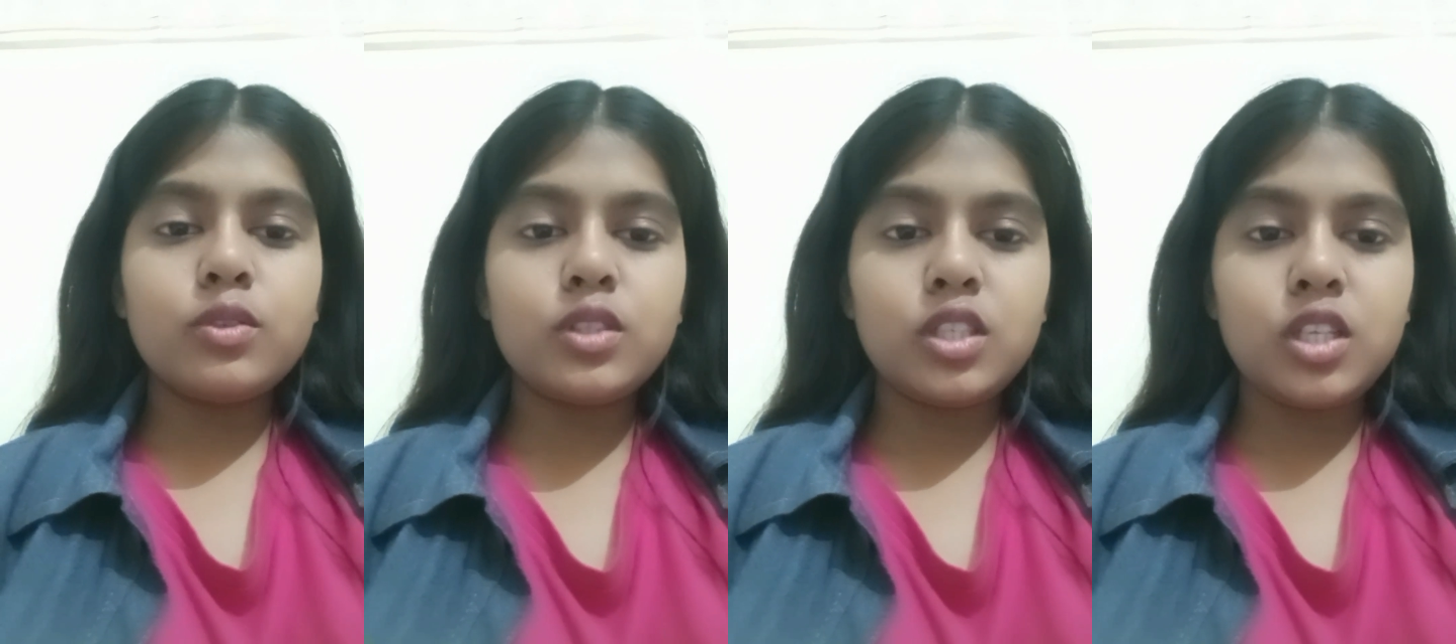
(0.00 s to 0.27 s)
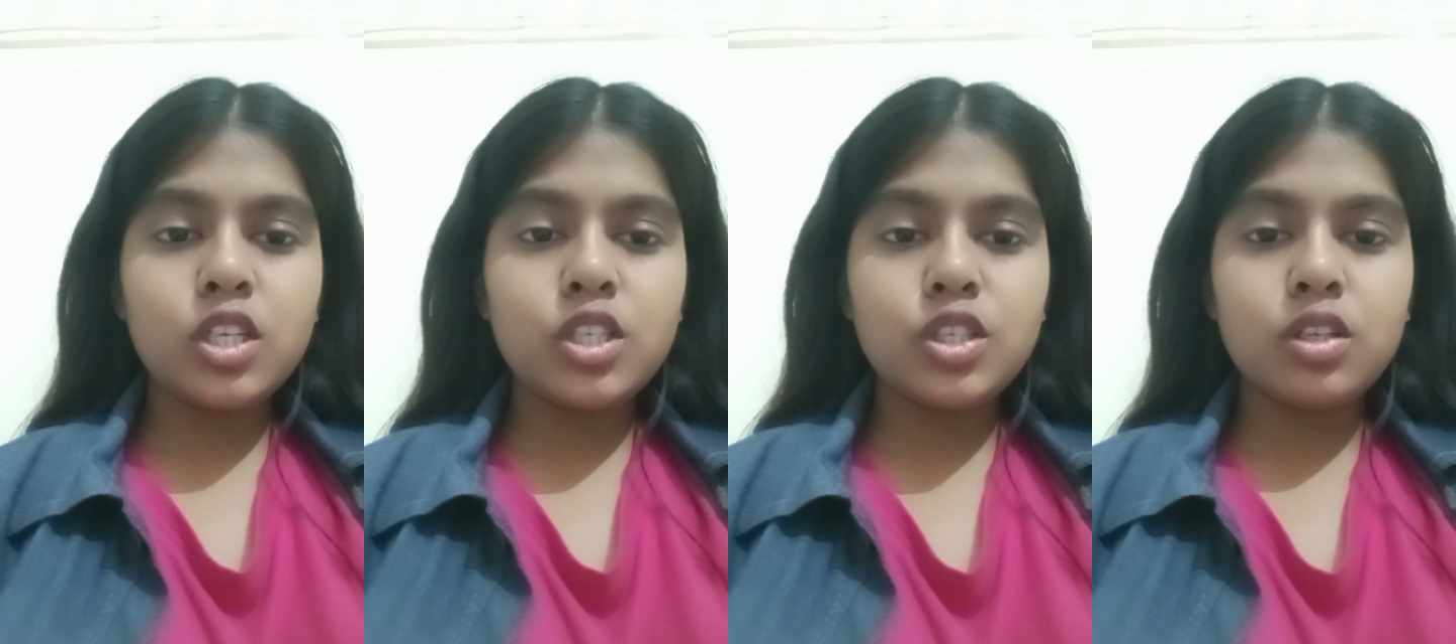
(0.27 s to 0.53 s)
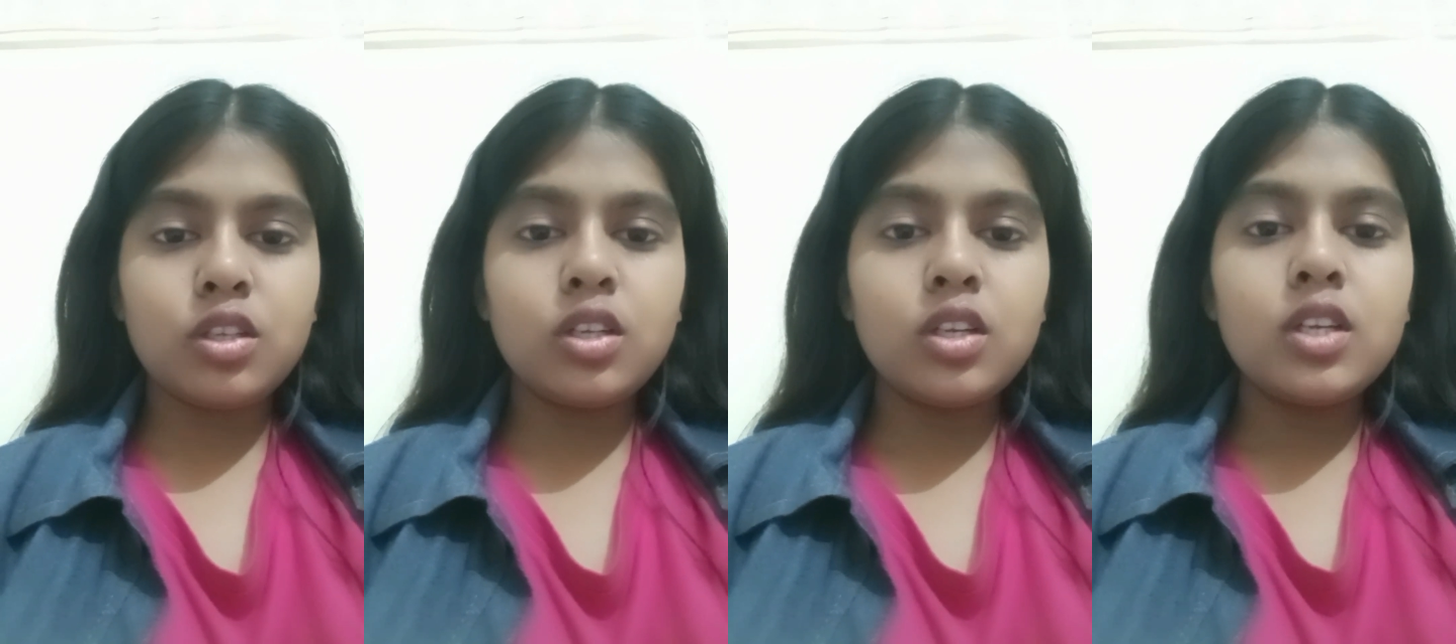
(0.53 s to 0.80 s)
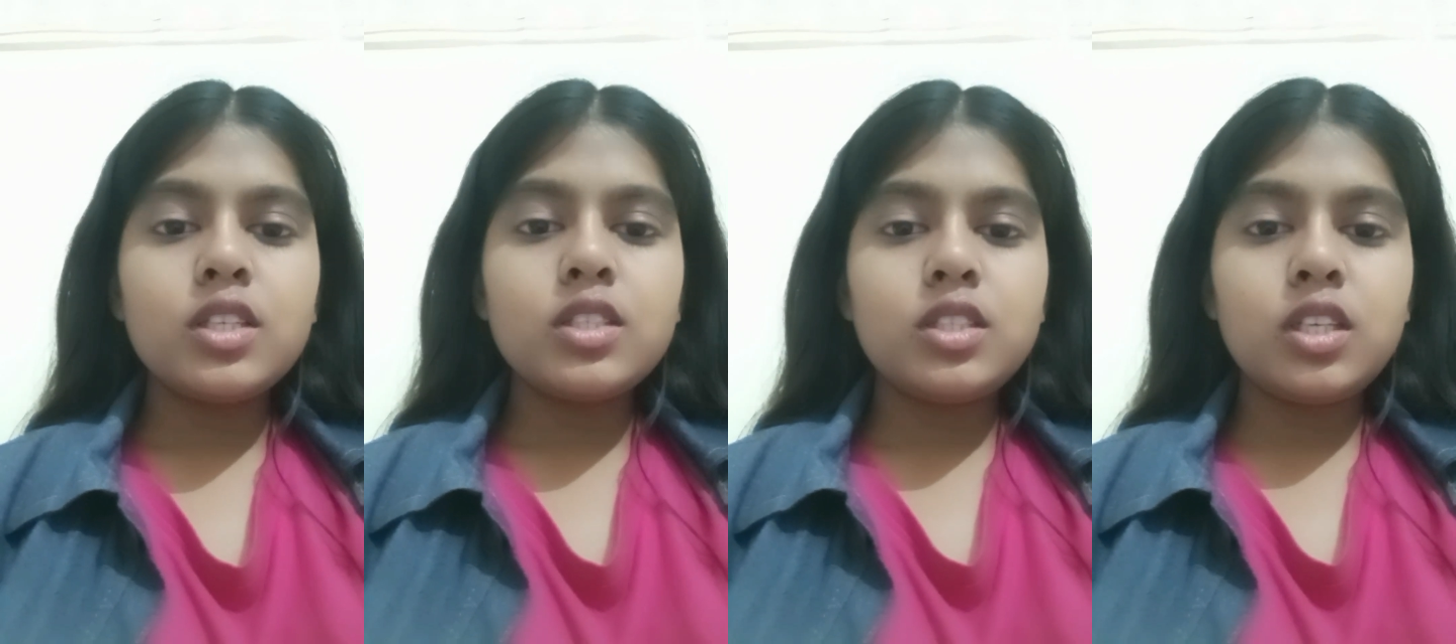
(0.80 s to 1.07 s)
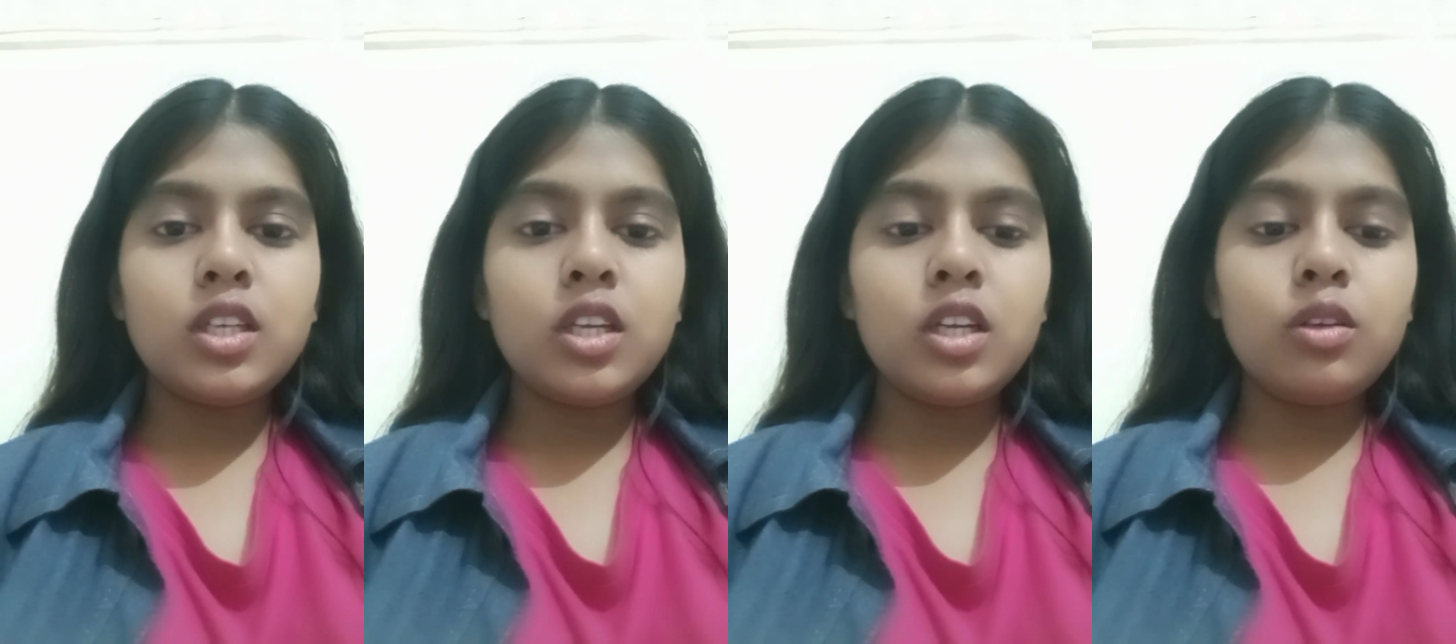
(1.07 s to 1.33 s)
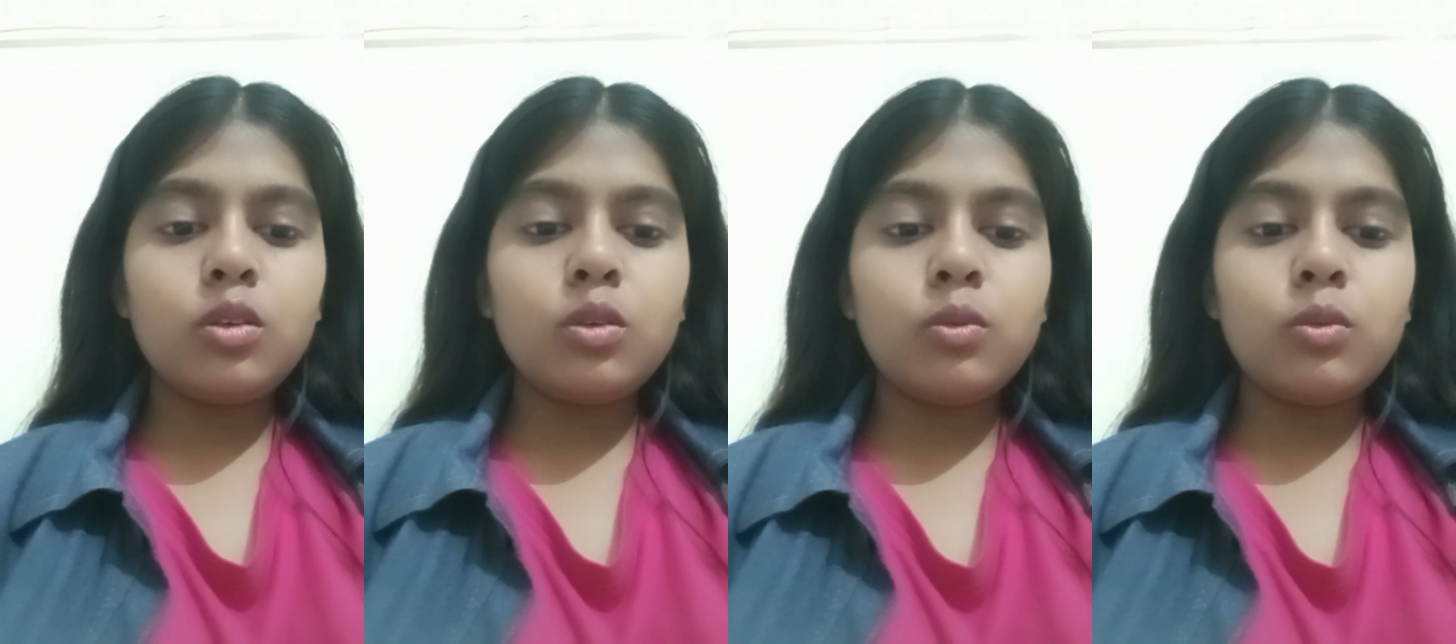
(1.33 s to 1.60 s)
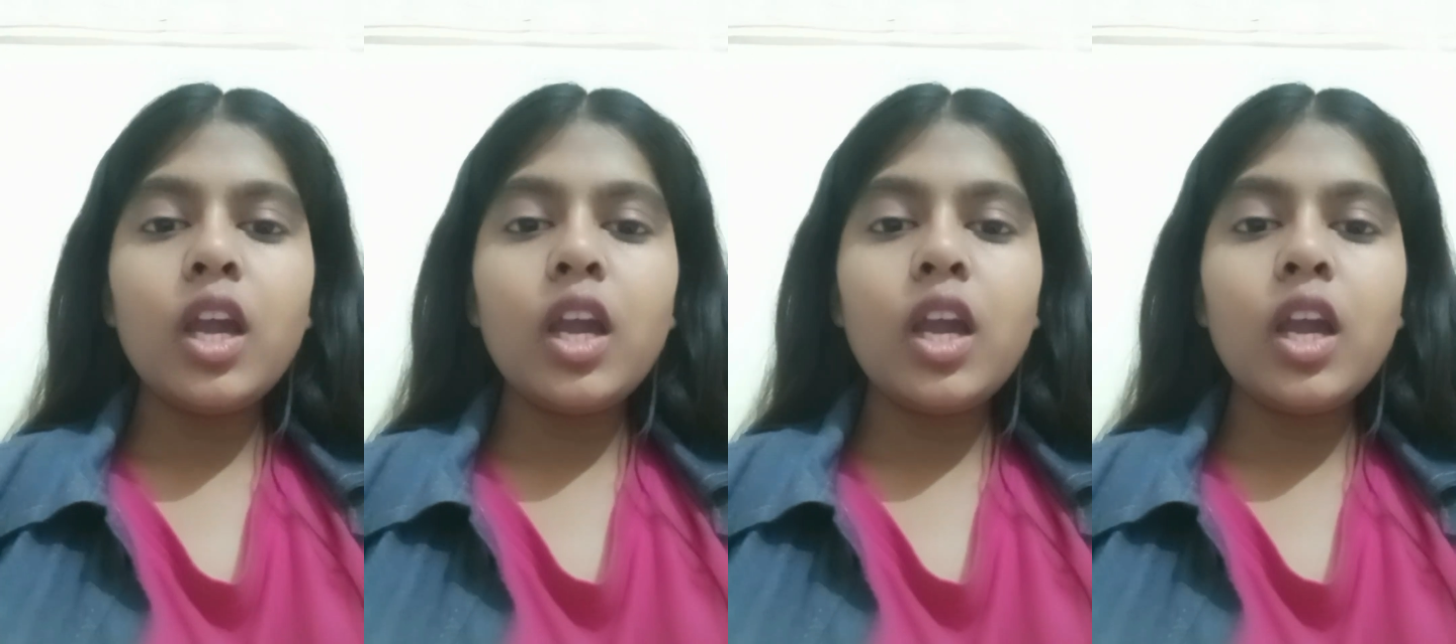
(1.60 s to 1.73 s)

trade negotiations